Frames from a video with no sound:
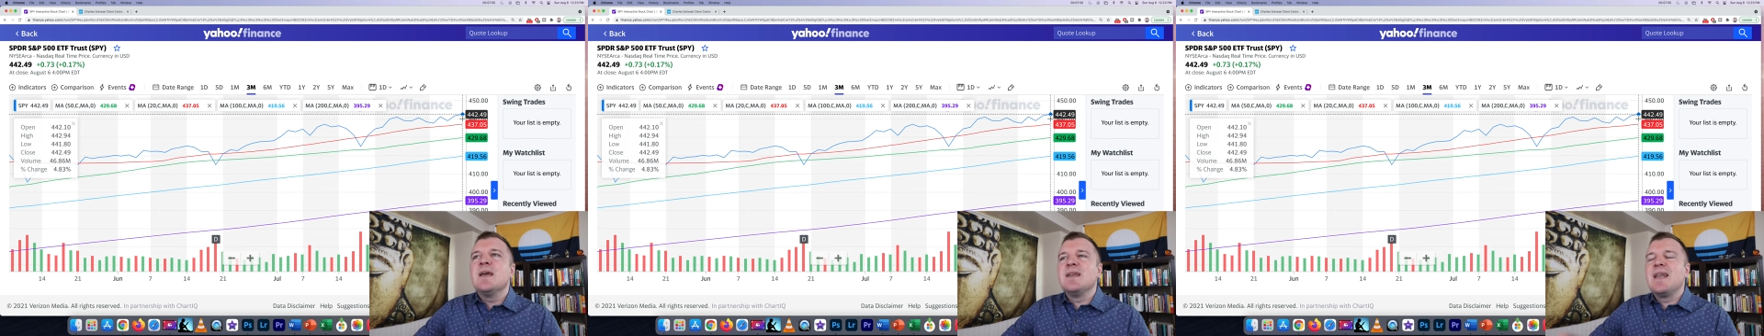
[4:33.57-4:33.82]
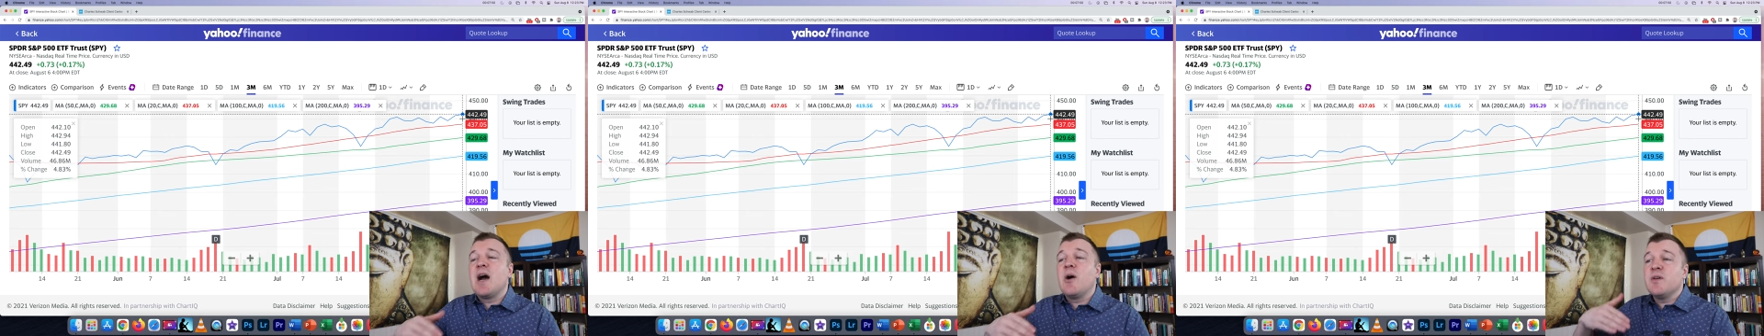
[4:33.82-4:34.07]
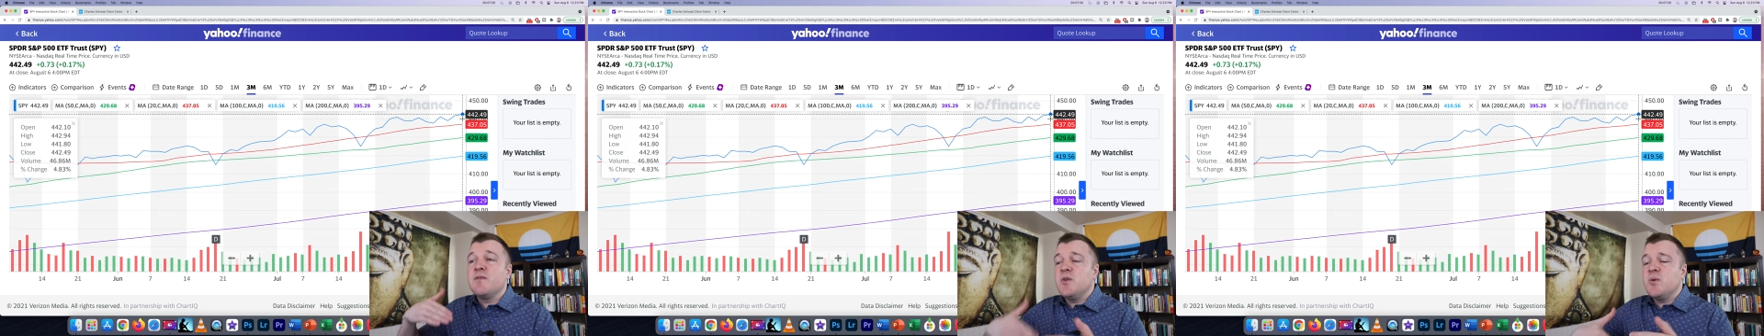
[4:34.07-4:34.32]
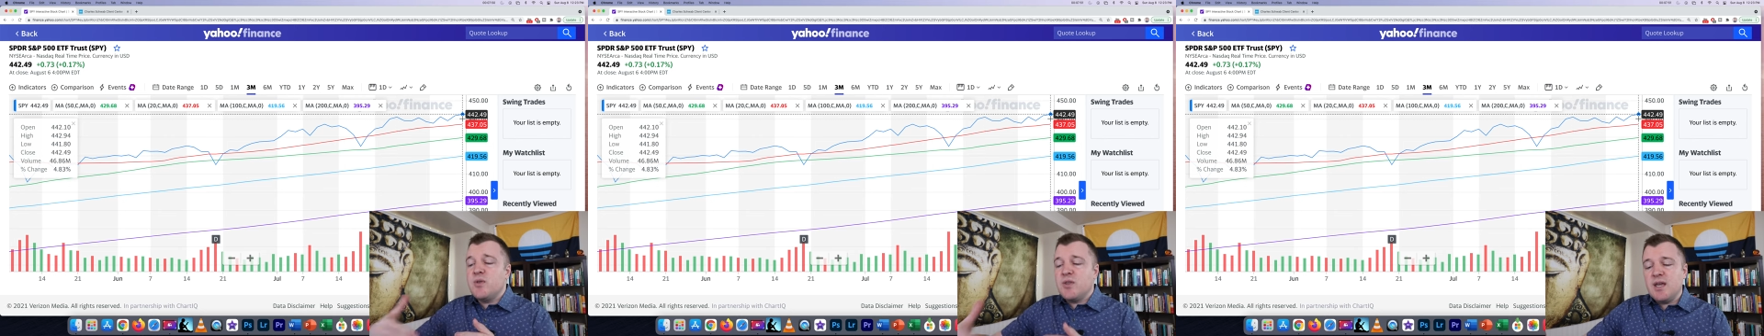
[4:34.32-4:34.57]
Now, if
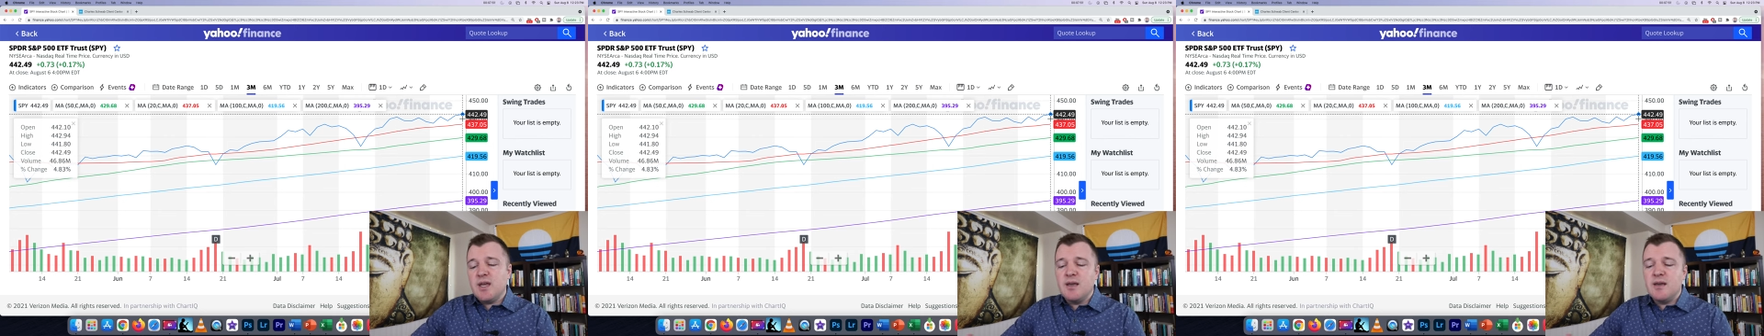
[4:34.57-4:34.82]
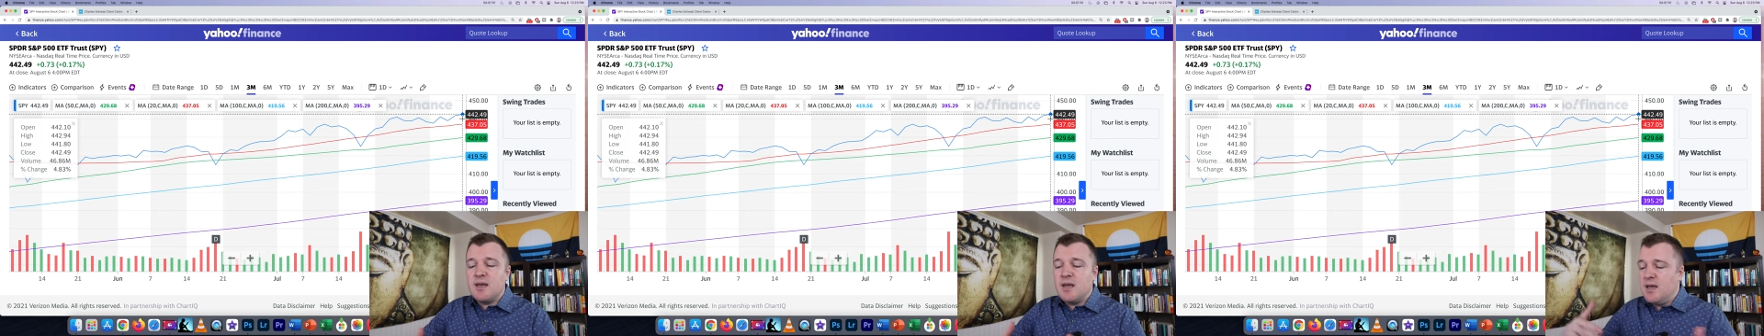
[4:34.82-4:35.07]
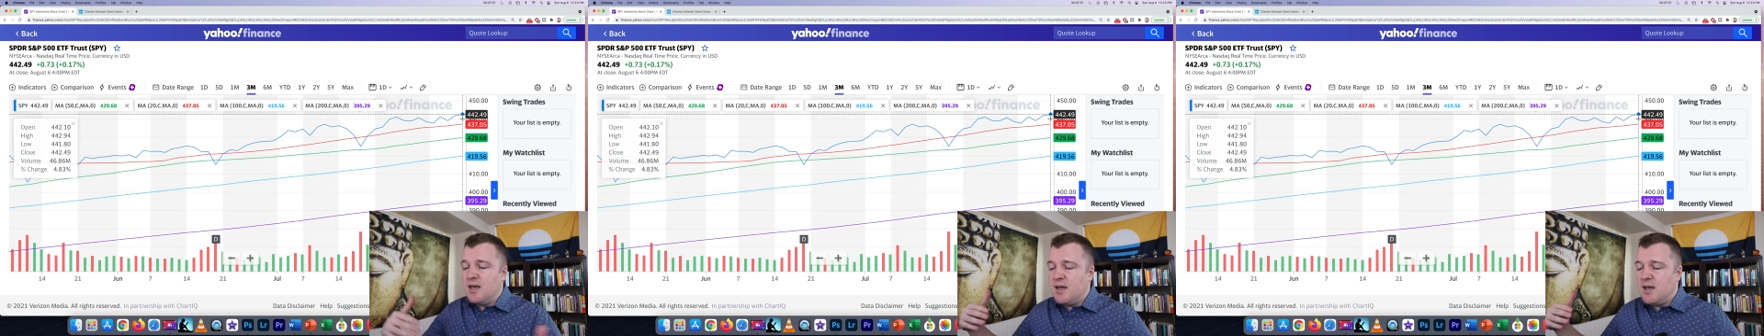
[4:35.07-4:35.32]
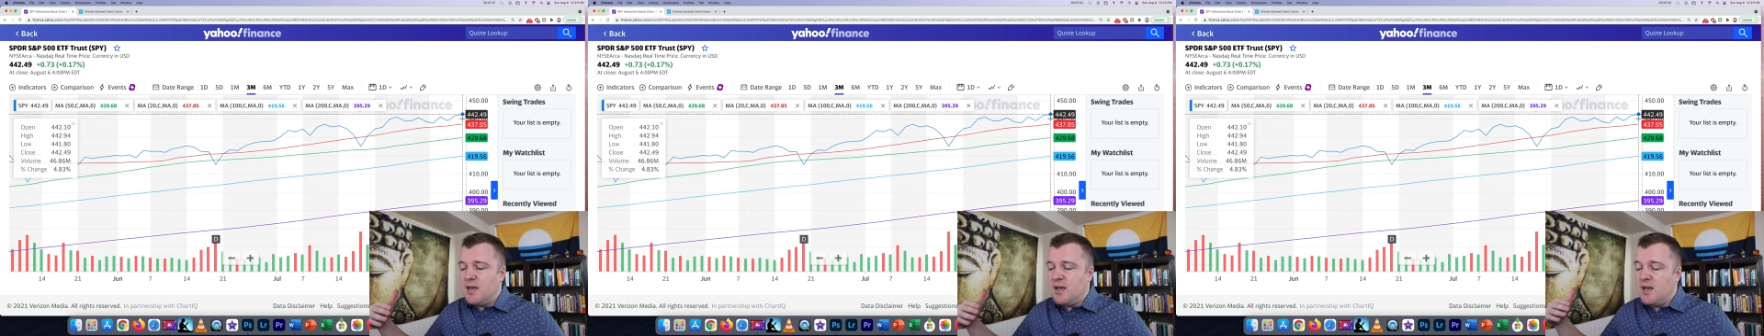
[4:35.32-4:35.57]
you think
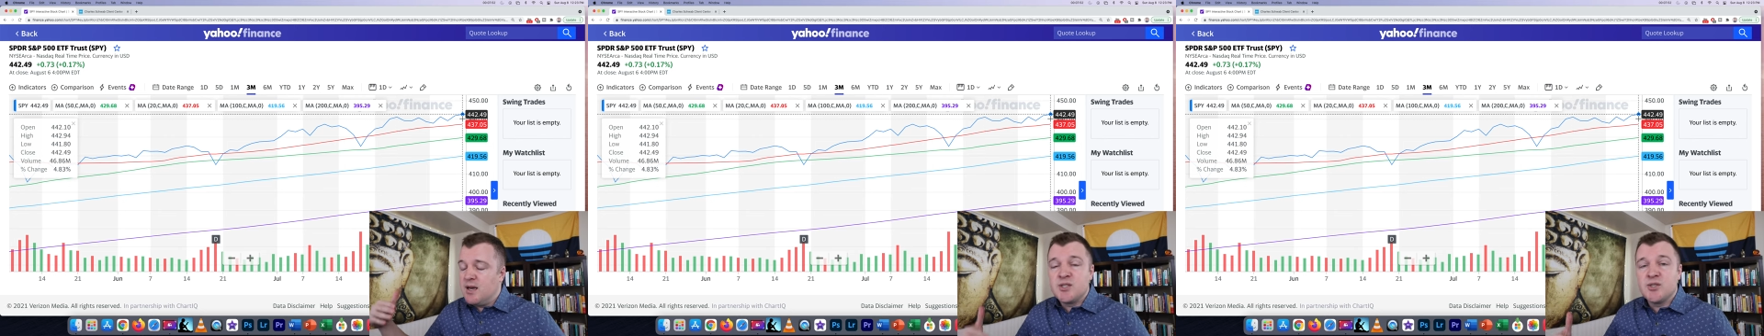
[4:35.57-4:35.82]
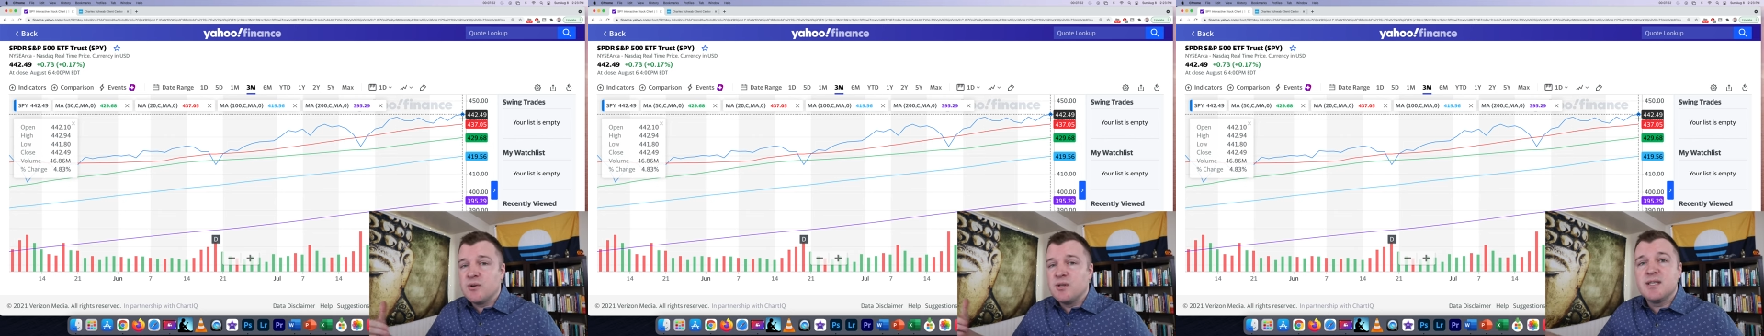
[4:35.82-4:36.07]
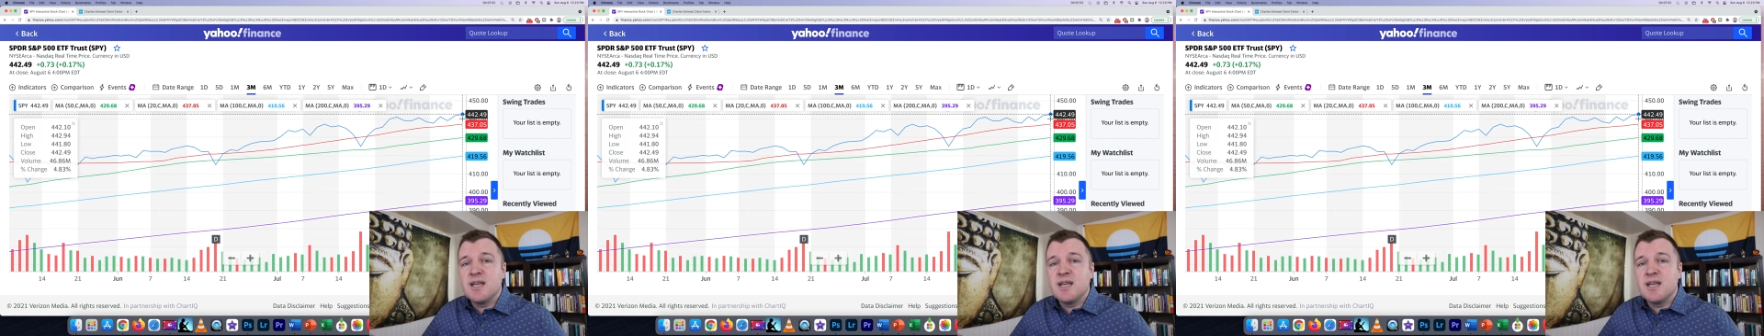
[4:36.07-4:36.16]
in a certain